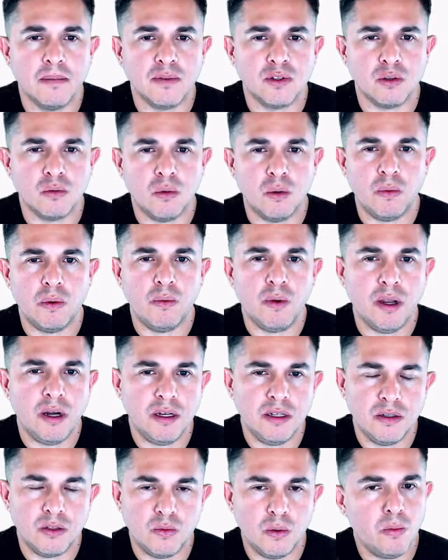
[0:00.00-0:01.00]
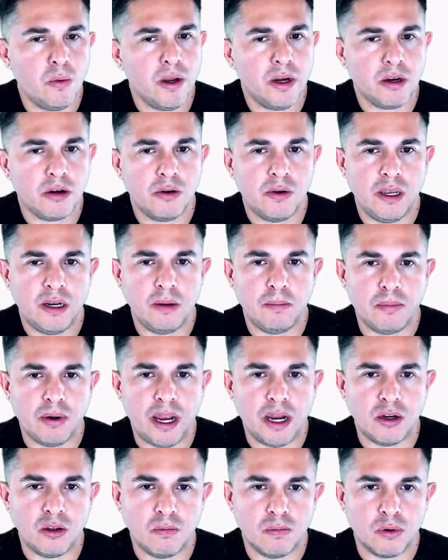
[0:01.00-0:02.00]
So what we want to do is we want to create a
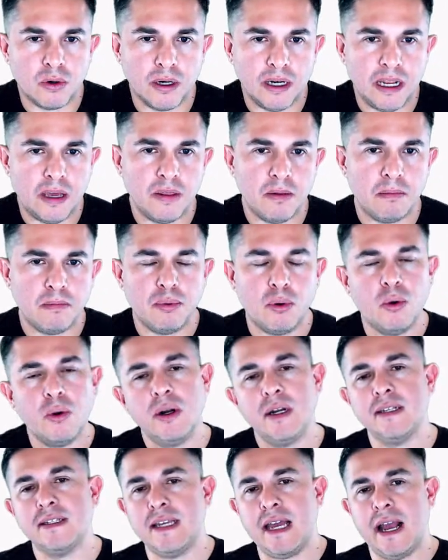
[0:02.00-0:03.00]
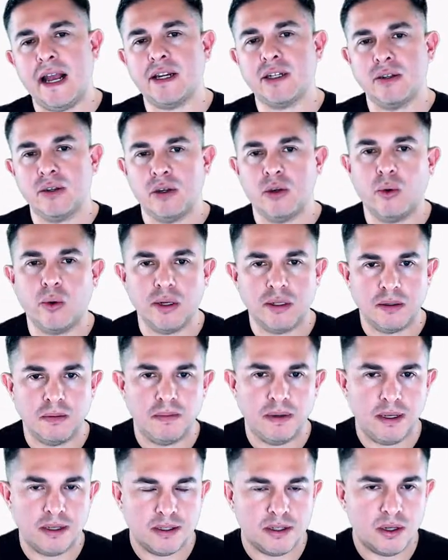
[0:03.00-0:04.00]
brand new board. Now the board is actually going to
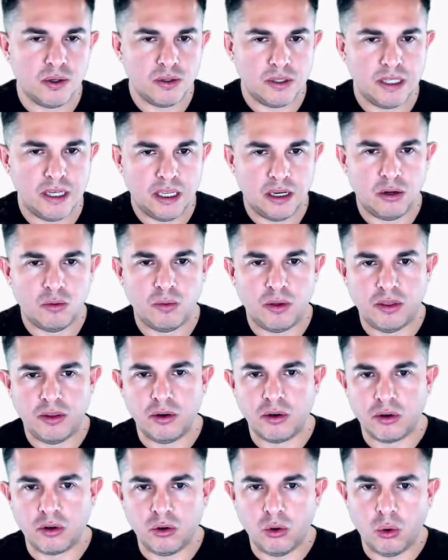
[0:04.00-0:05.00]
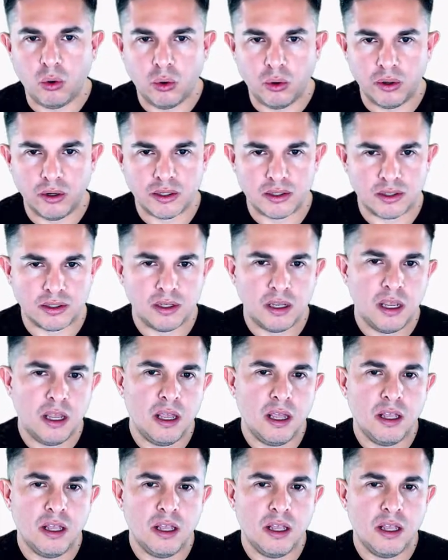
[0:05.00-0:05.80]
be associated with your course.